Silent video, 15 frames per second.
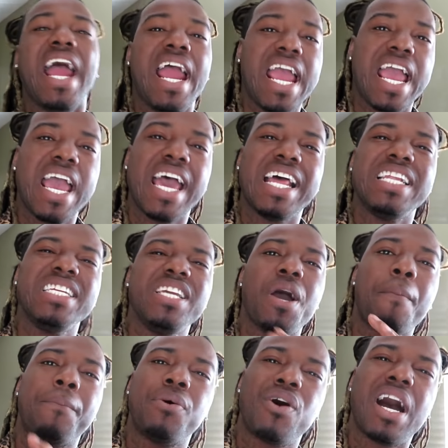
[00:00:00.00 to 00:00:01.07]
And
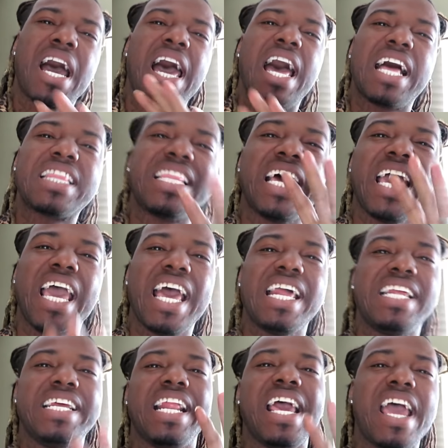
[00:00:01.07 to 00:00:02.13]
your boy have to
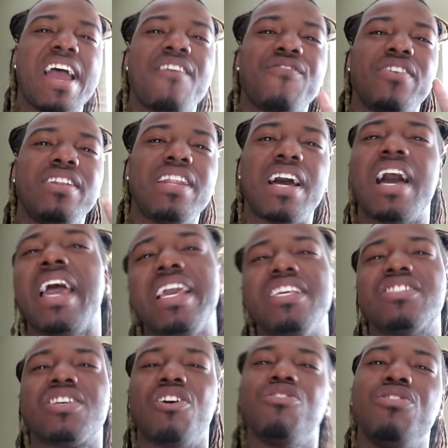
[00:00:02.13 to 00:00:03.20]
edit every
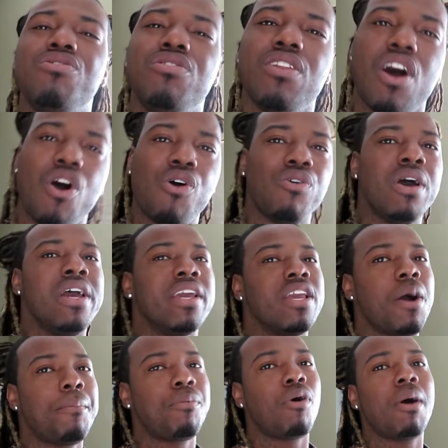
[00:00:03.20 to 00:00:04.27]
night. So you know
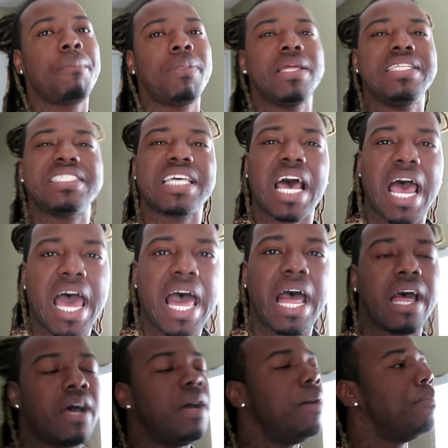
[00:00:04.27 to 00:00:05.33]
your boy be
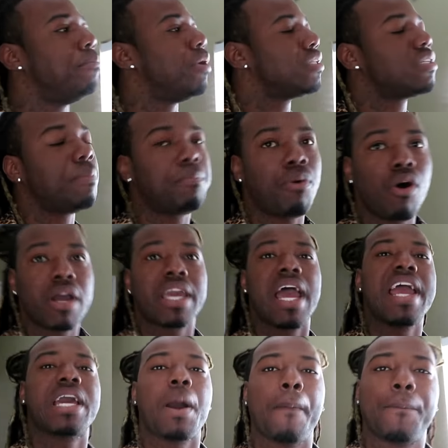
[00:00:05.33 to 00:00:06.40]
tired, but your boy
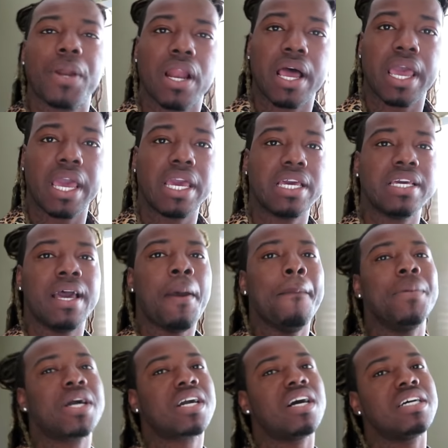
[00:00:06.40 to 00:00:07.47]
can't complain
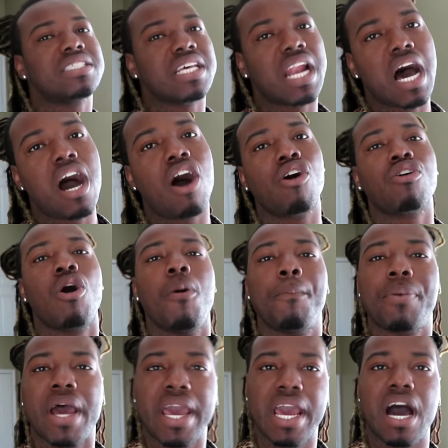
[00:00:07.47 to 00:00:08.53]
because it all gonna
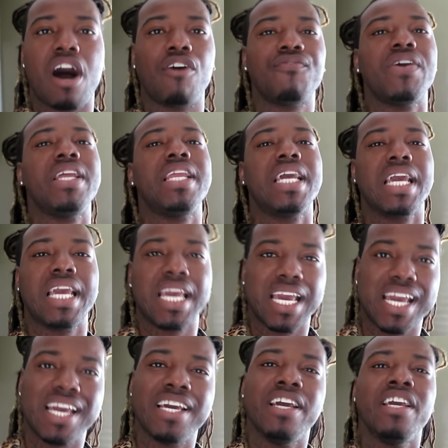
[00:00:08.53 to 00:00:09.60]
pay off in the
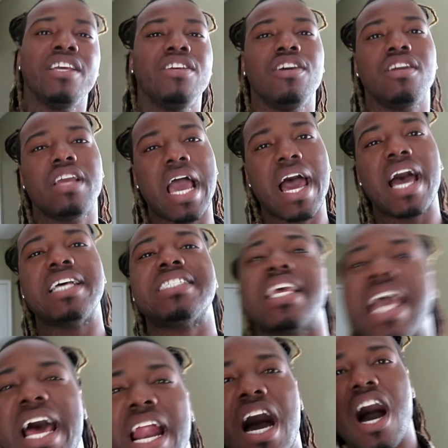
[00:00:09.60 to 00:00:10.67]
end. You guys
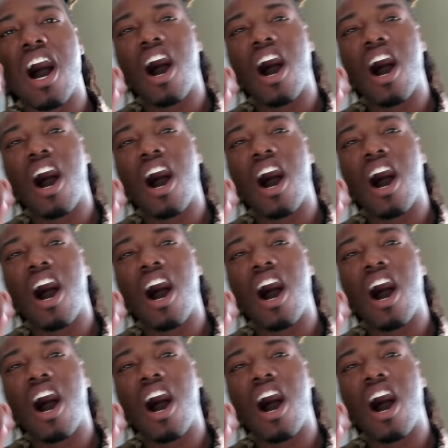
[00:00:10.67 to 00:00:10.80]
gotta